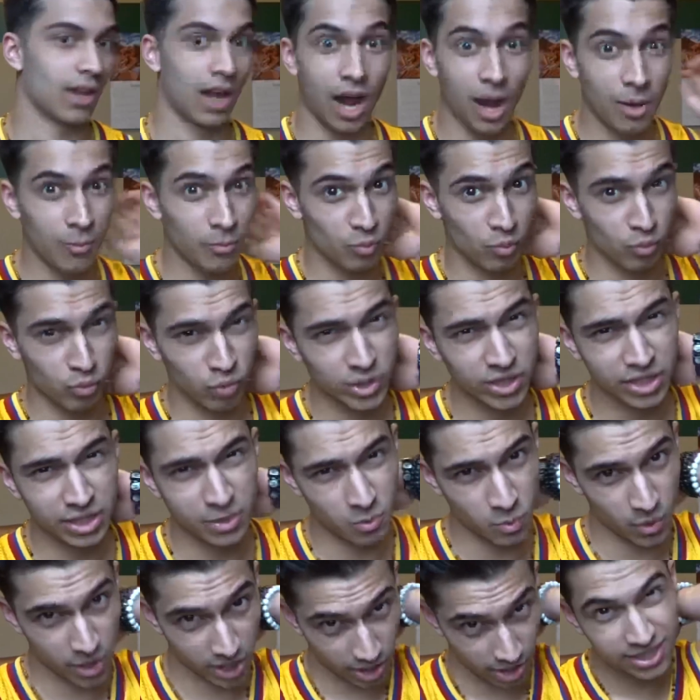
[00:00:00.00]
I'm really
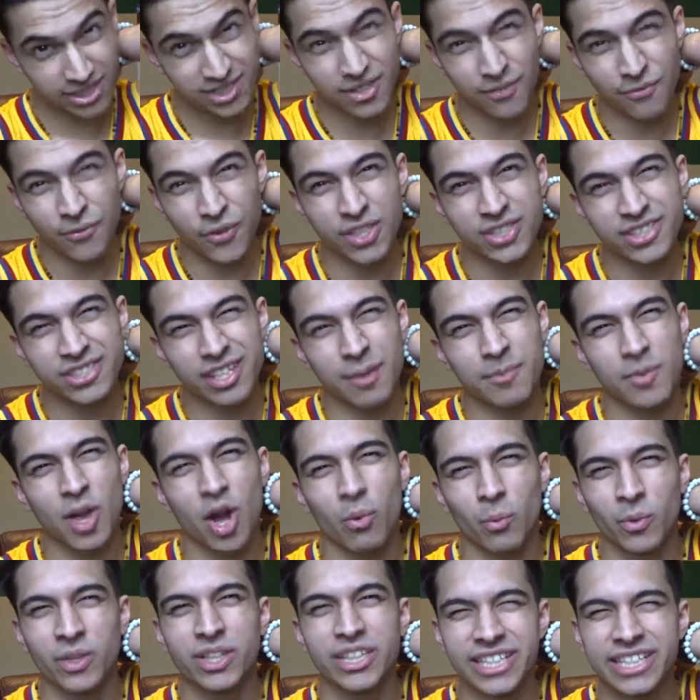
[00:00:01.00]
weird. This is the first time
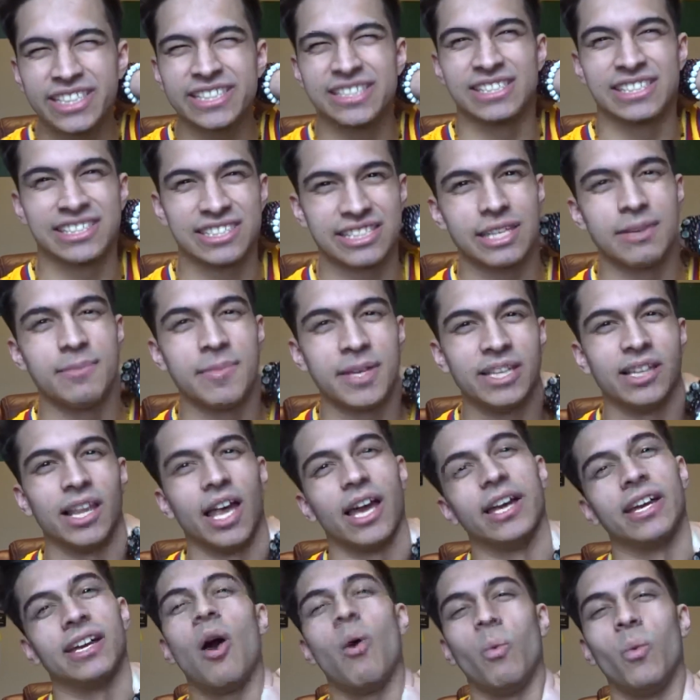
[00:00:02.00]
y'all really get to see me
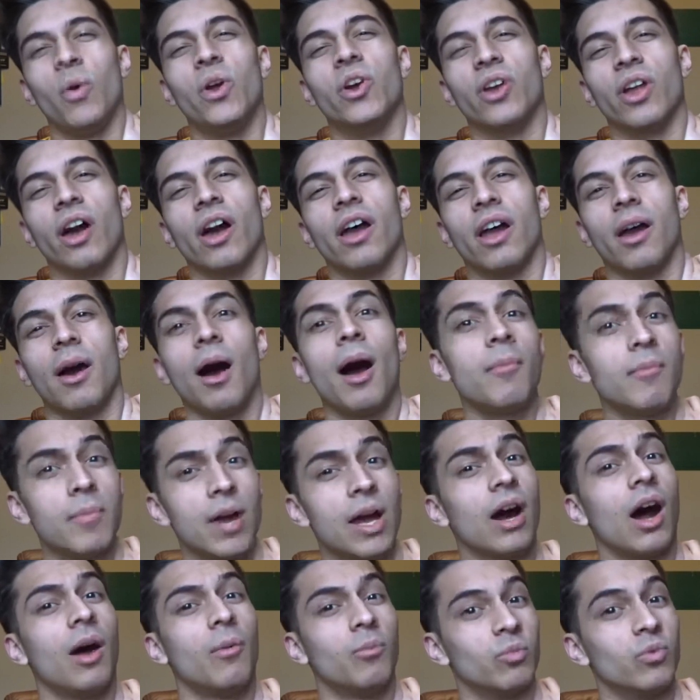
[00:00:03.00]
like how weird I
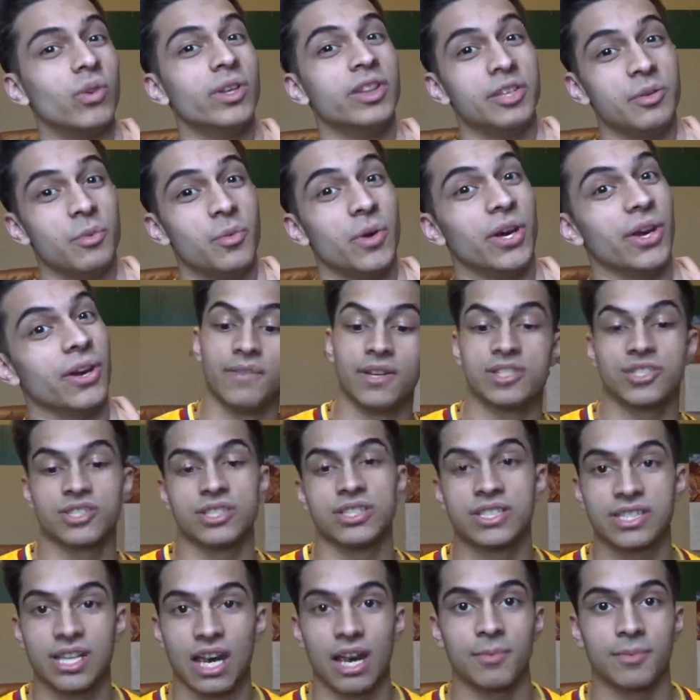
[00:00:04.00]
am. I'm really weird.
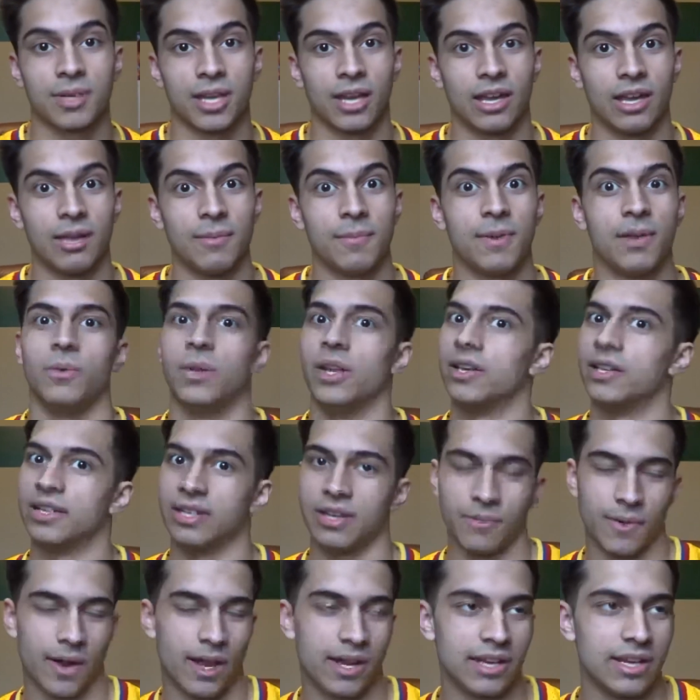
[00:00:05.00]
Eventually time came, we had to
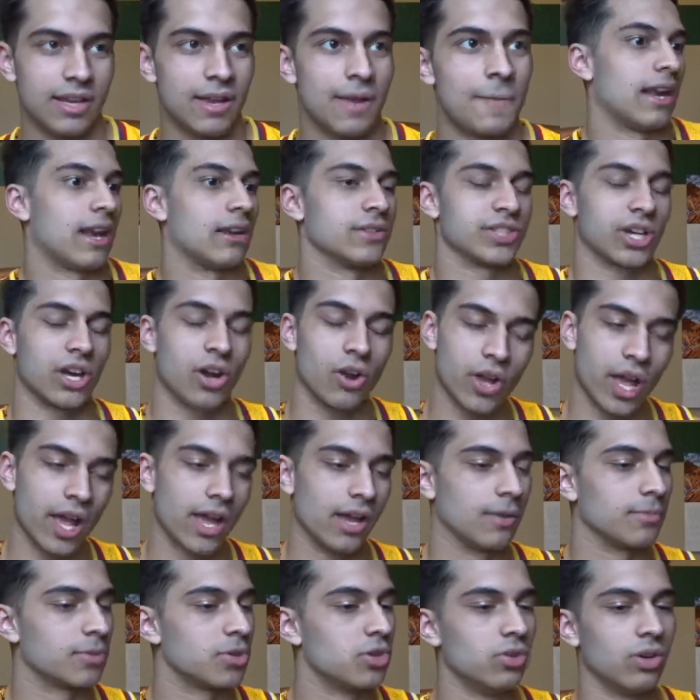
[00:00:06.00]
get ready and I was like,
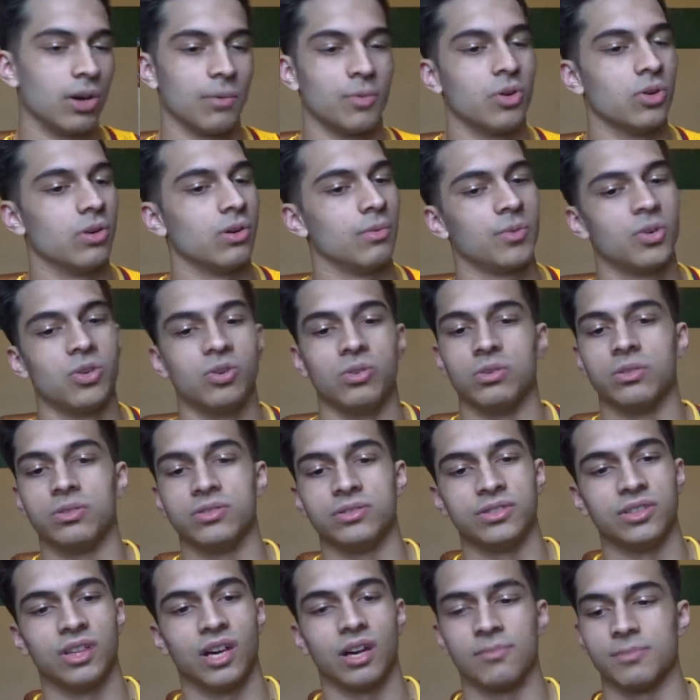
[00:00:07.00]
okay, I'm cool.
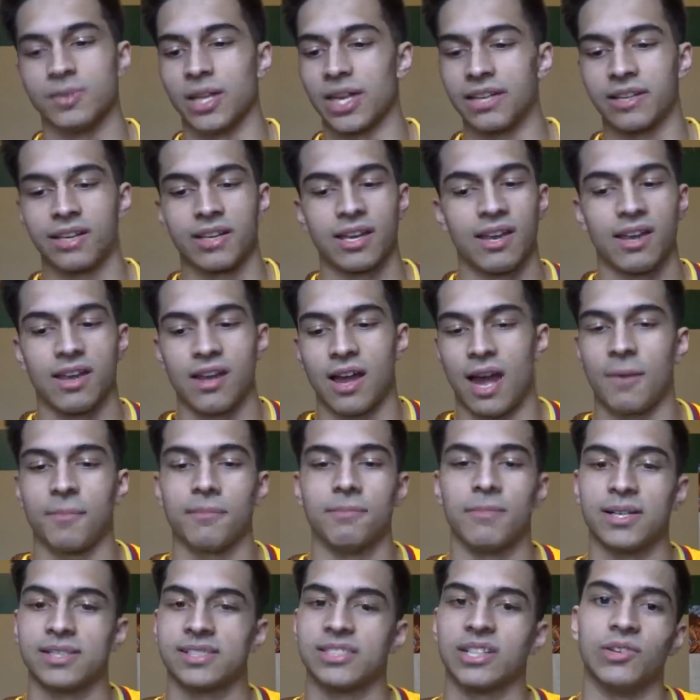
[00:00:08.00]
You know, I'm like
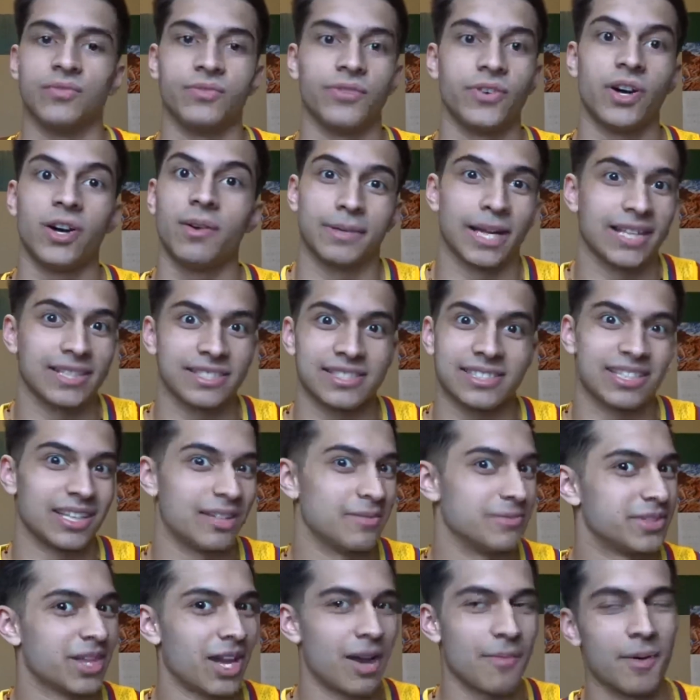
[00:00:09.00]
hyping myself up, but at the
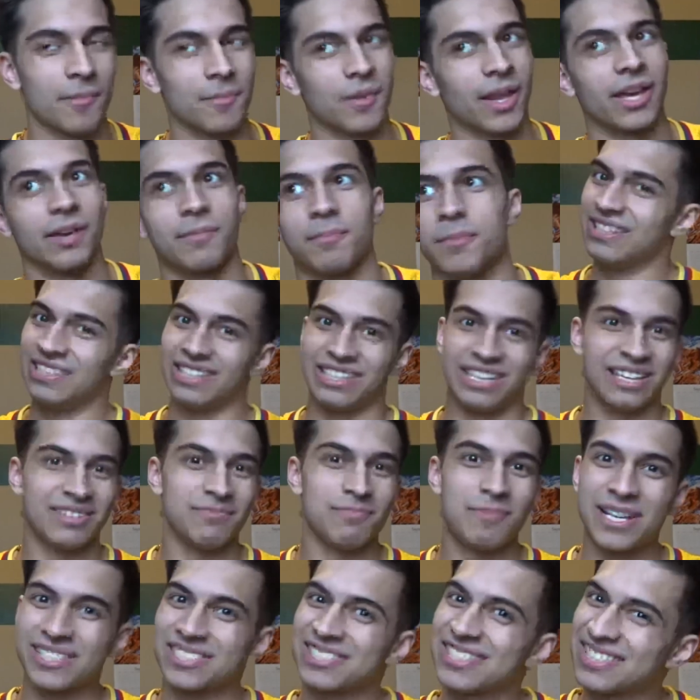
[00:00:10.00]
same time, I'm like,
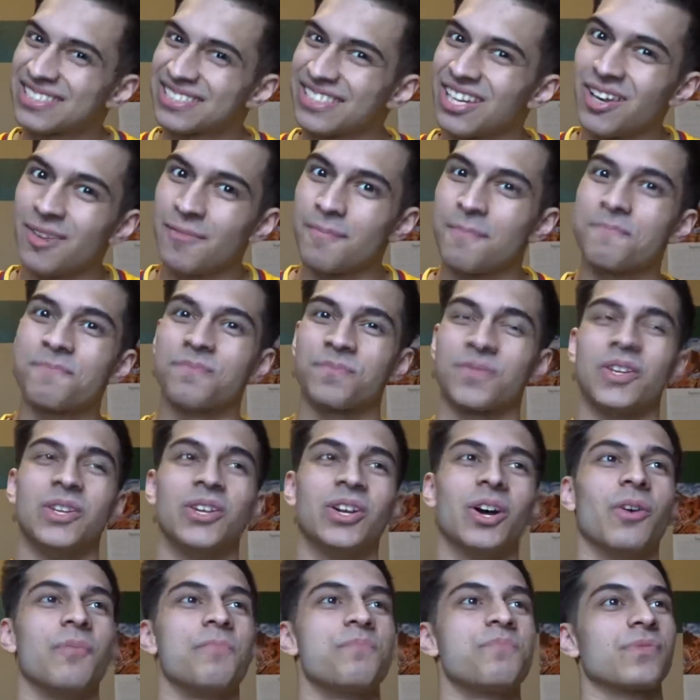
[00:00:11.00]
can't mess this up, you
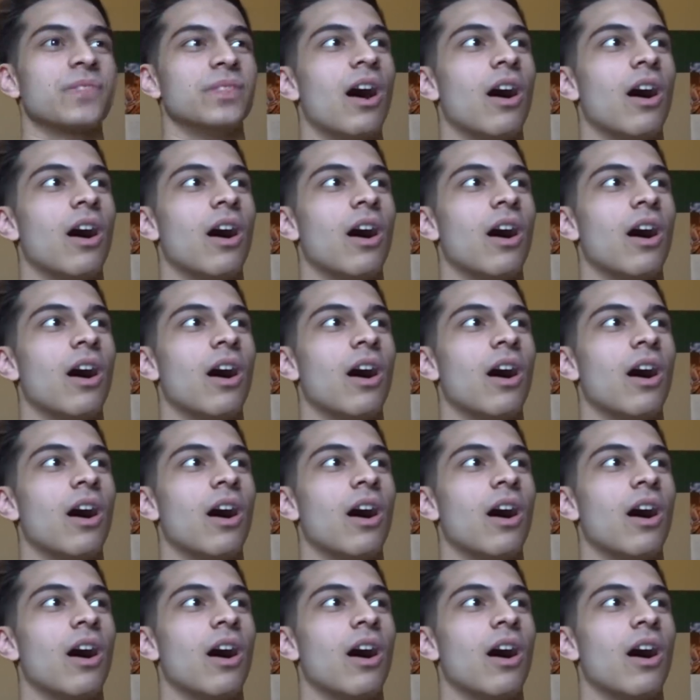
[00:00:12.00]
know?